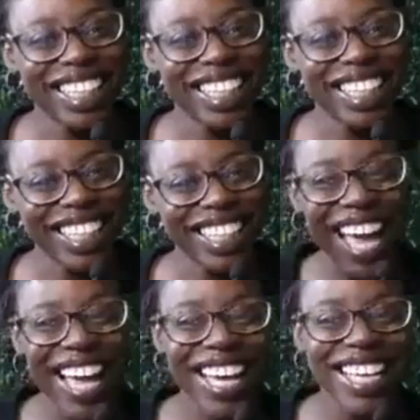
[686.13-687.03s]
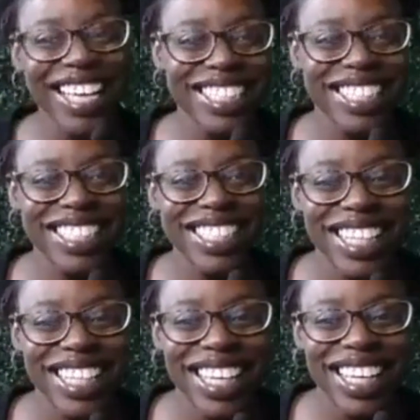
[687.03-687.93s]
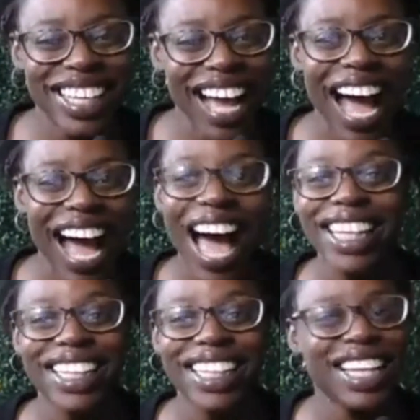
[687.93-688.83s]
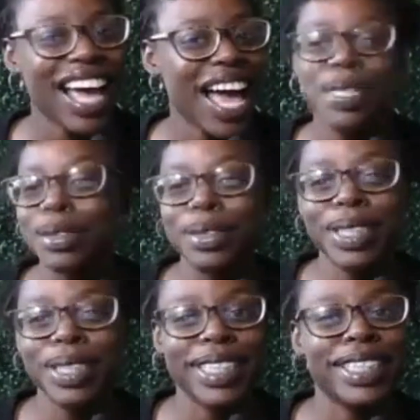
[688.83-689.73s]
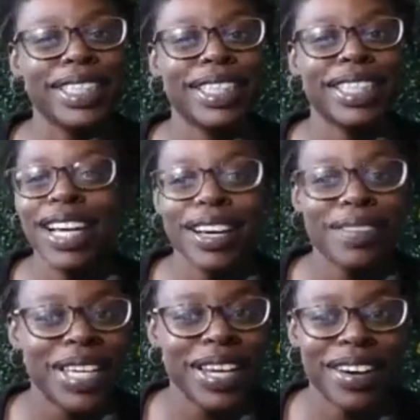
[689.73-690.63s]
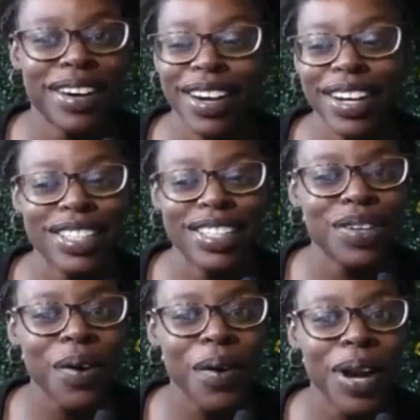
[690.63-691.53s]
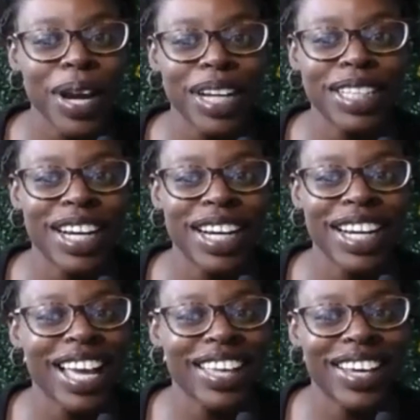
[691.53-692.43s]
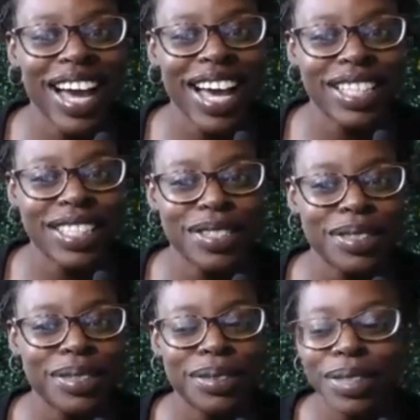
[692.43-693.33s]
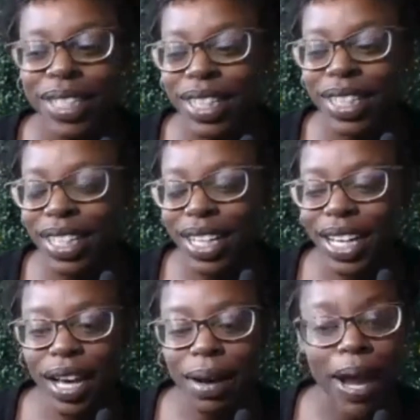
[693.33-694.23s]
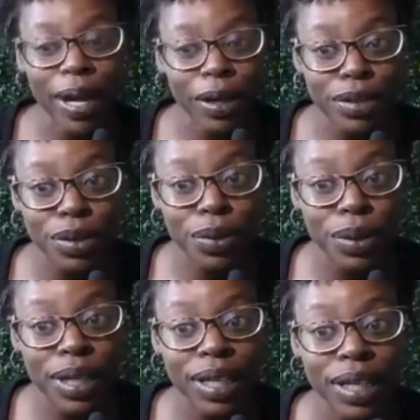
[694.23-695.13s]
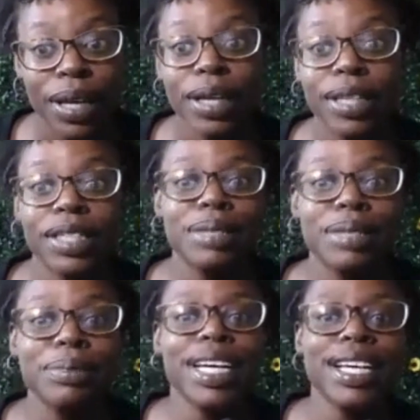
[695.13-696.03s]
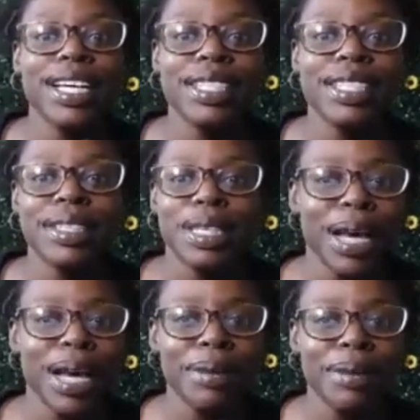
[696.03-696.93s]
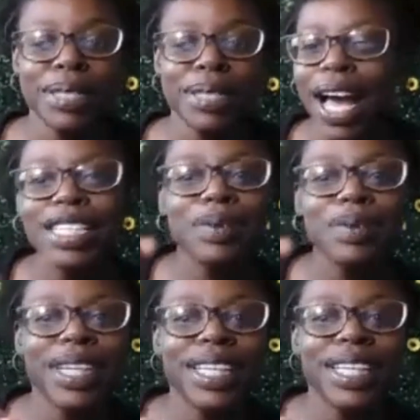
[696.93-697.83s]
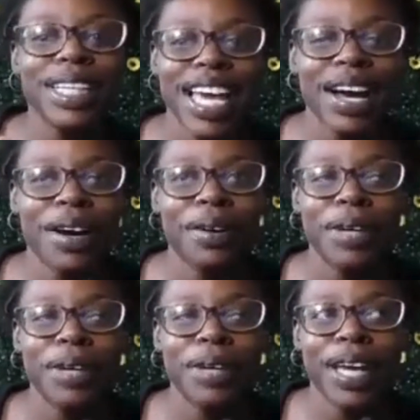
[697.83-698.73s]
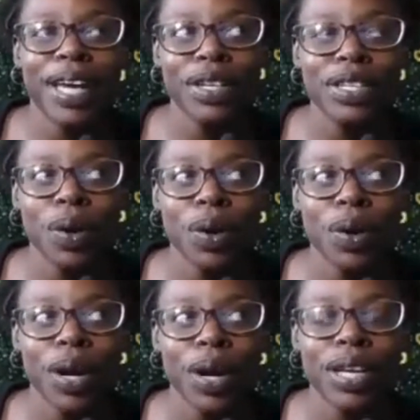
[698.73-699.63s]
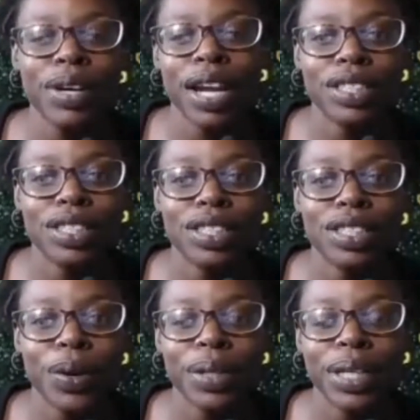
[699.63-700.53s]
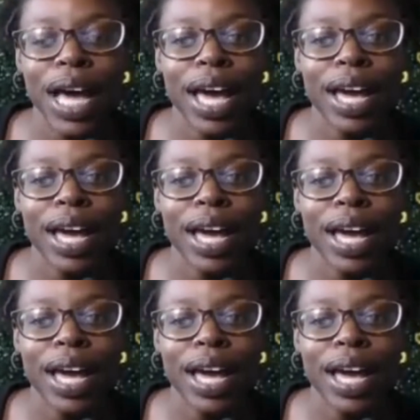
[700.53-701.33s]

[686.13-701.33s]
Yes. Absolutely loved hearing your story, your journey, how you got into micro schooling. Just because sometimes I just really liked how in your story you kind of show like